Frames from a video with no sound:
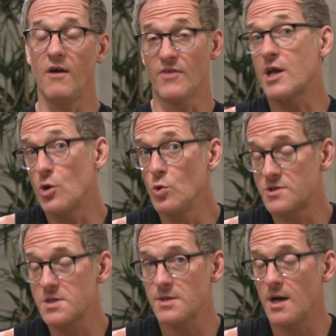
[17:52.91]
like an
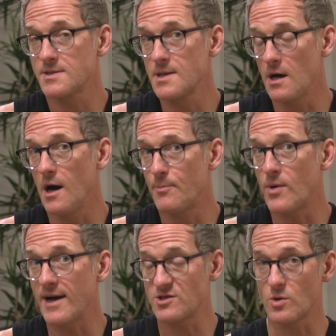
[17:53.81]
Utkatasana
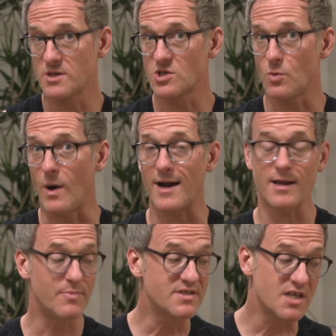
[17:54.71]
upright sort of
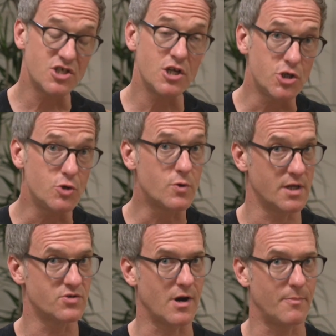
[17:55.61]
squatting position, you
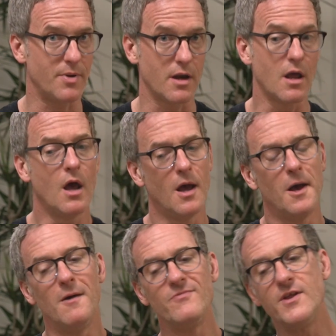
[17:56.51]
can drop in.
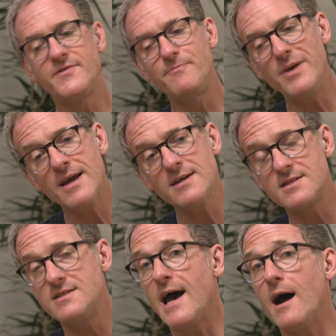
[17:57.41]
The
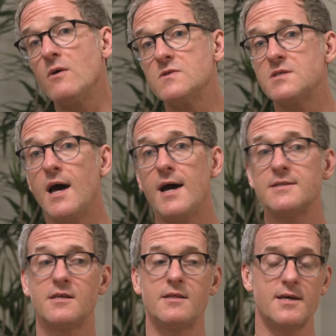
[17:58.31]
biggest
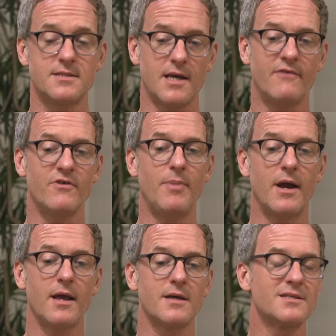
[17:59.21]
downside to this,
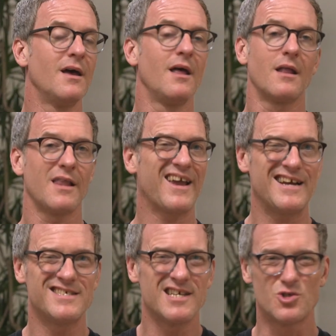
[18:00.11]
everybody, is, like
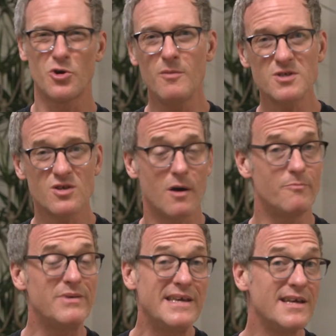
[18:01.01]
I said, Surya
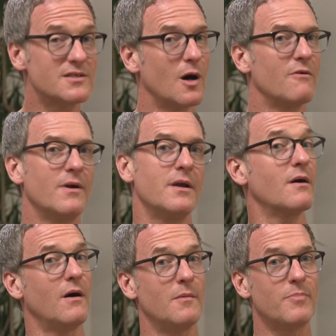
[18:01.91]
Namaskar B is already
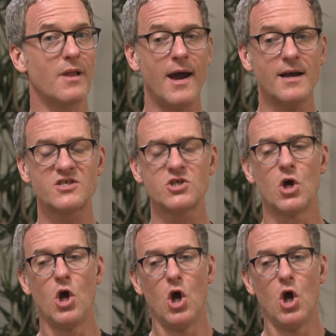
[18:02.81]
complex.